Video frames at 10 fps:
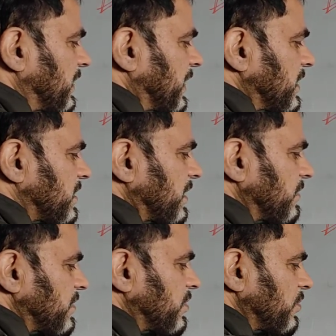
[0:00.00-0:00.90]
This
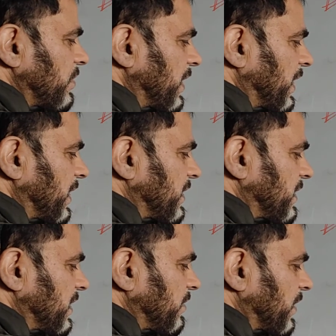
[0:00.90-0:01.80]
gives you
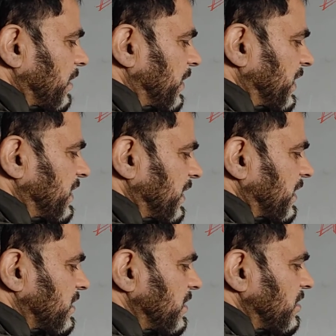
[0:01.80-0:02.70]
dy by
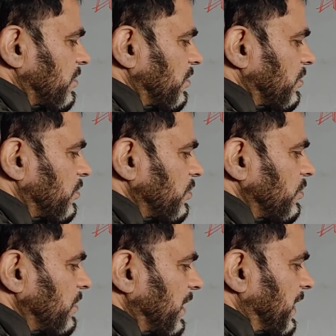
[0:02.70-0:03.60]
dx is equal to
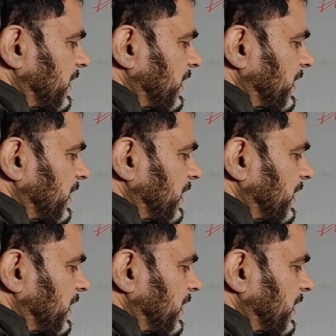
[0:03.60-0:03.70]
2.